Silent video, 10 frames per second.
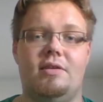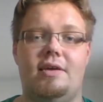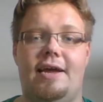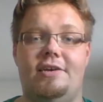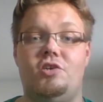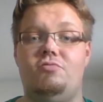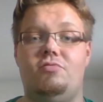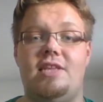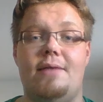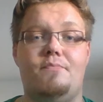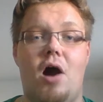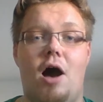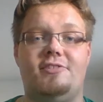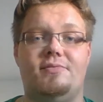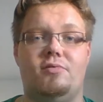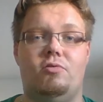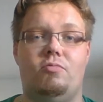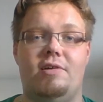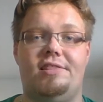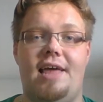and do the impossible
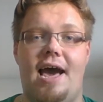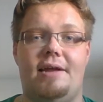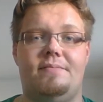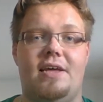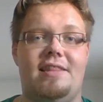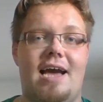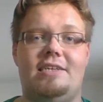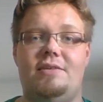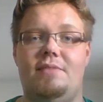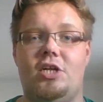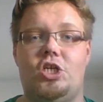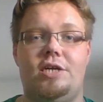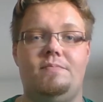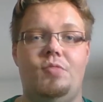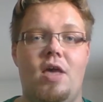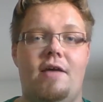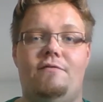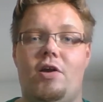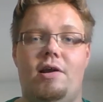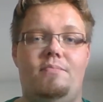with that. In that dimension,
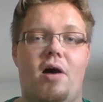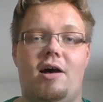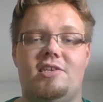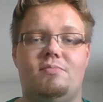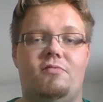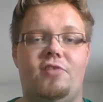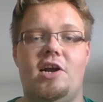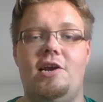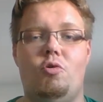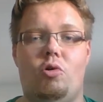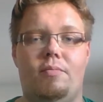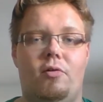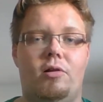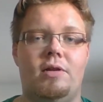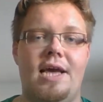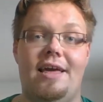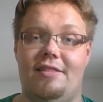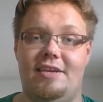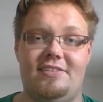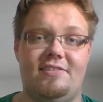very possible, very normal.
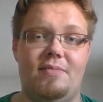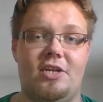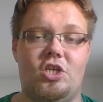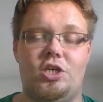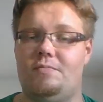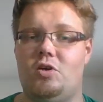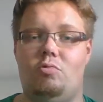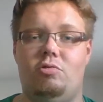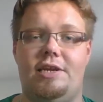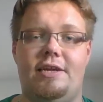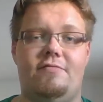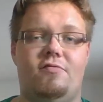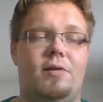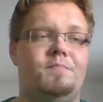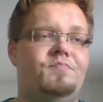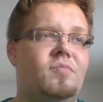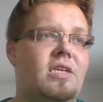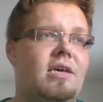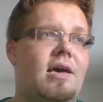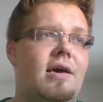This dimension, totally different.
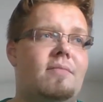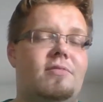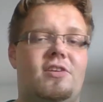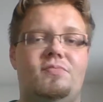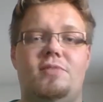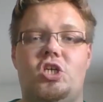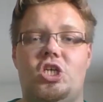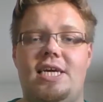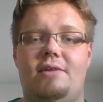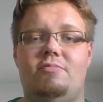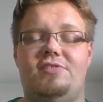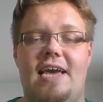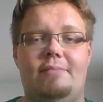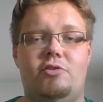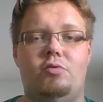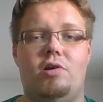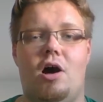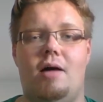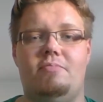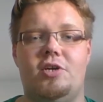This machine was able to
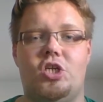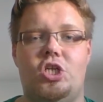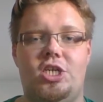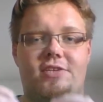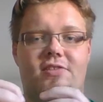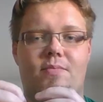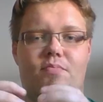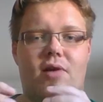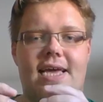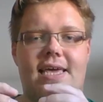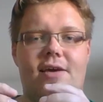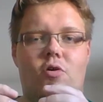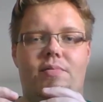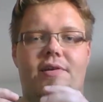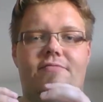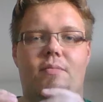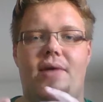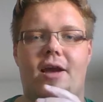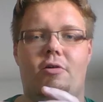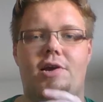accomplish just the breaking open of the
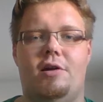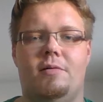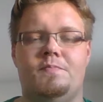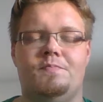barrier.